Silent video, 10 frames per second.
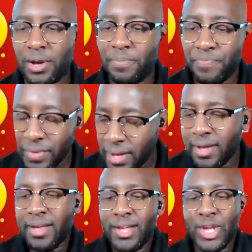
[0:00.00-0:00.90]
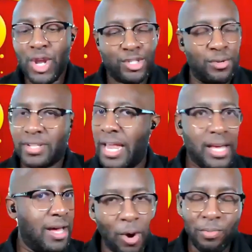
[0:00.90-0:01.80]
So, you know, she was
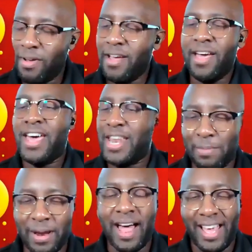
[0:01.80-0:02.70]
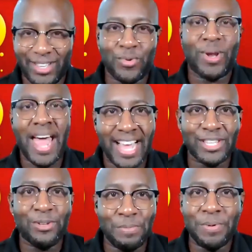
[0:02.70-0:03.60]
like, nope. And I'm like,
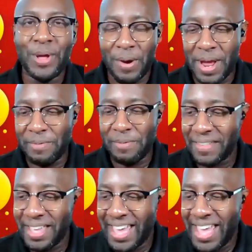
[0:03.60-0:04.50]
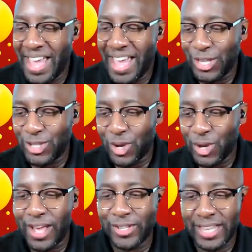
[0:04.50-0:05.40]
relax, it'll be all right. And
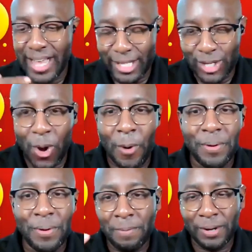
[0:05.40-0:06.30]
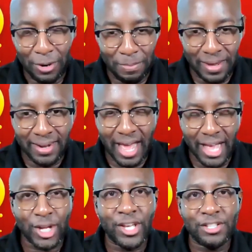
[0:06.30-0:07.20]
so as he got to open up a little bit,
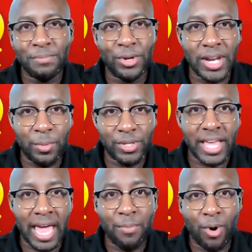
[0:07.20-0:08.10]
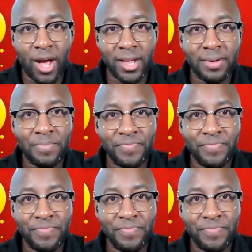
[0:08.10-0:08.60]
I saw his middle name was Cameron.